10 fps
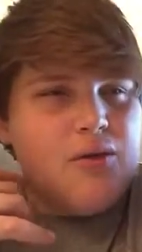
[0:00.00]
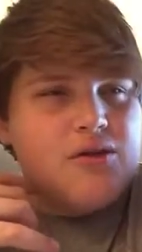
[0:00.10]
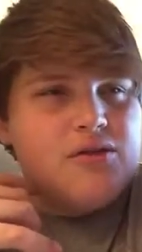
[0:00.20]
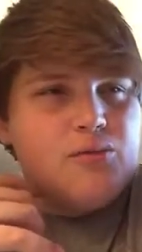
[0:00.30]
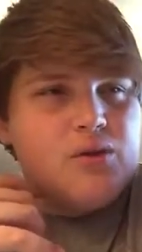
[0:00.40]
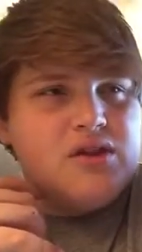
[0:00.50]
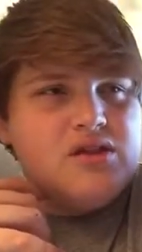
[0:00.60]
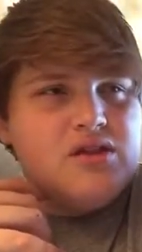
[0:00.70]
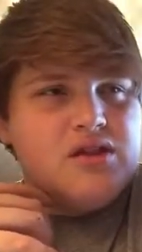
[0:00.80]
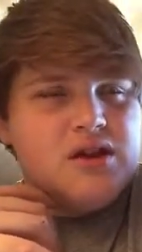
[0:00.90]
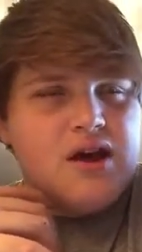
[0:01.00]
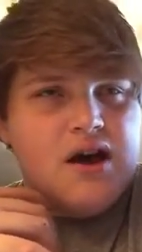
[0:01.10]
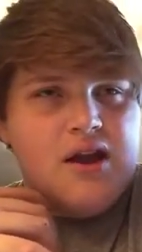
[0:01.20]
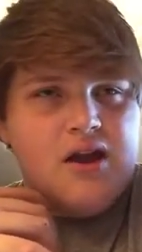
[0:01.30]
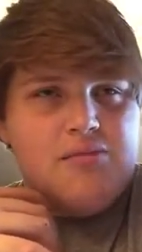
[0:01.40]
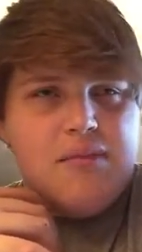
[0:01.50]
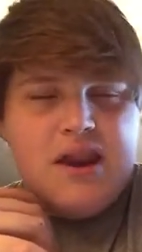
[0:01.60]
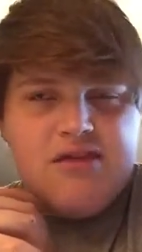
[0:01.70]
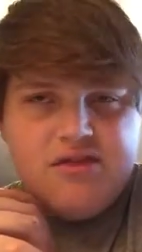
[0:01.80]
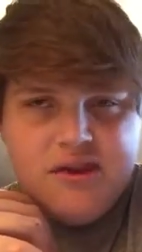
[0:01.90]
with with Kant on
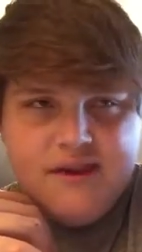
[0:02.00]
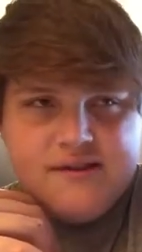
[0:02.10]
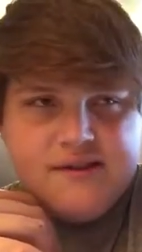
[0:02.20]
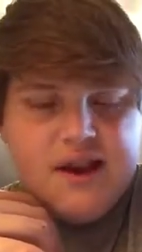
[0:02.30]
many things,